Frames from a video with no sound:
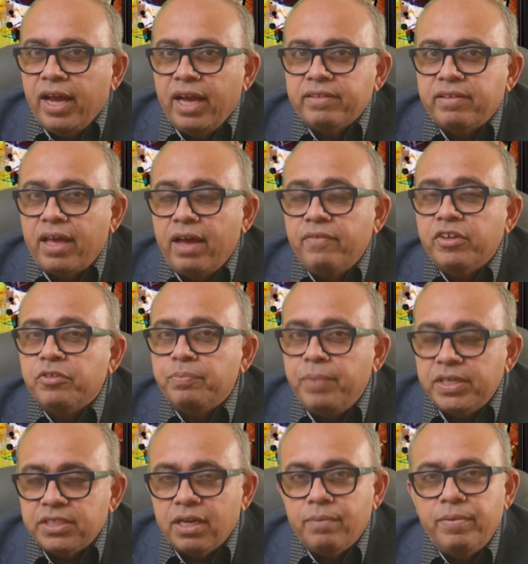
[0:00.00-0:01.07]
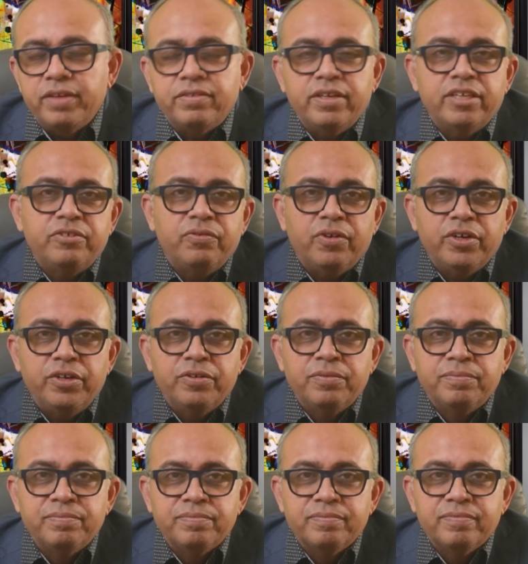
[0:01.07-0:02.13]
I have a special message for you.
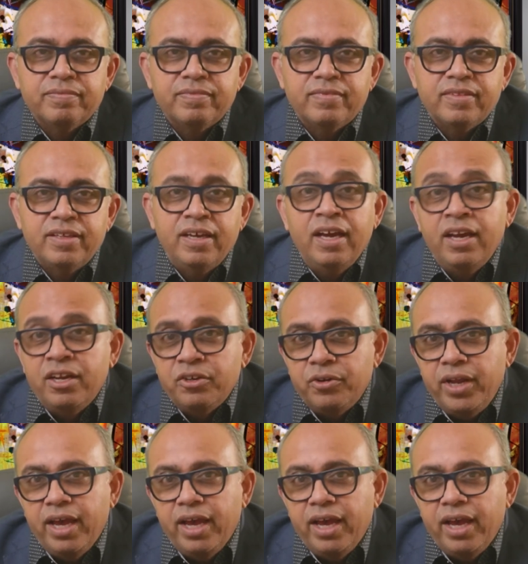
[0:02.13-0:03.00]
Today